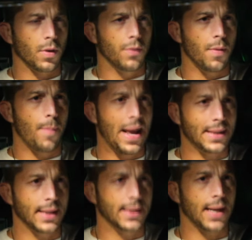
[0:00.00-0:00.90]
the
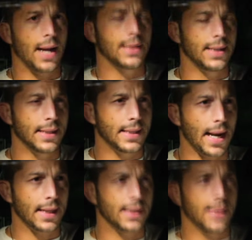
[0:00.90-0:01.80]
pesticides, the
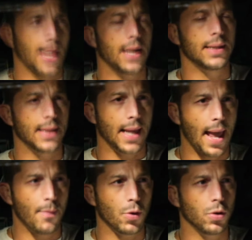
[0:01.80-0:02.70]
insecticides, the
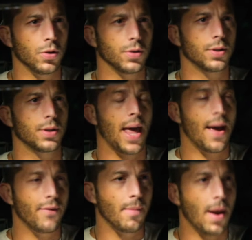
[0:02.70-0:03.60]
chemicals, the
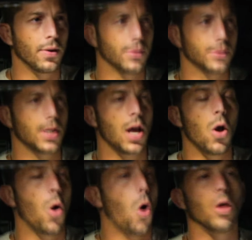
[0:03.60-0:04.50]
heavy metals,
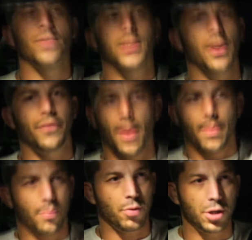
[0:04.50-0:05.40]
all the stuff that I've
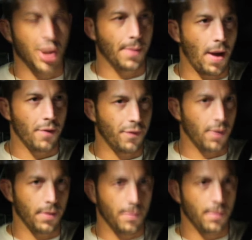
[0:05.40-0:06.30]
been preaching about
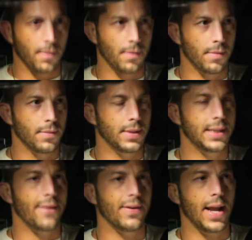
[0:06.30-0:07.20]
for
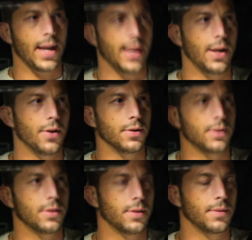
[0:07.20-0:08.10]
7-8
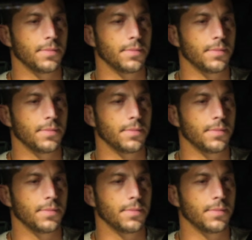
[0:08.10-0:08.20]
years.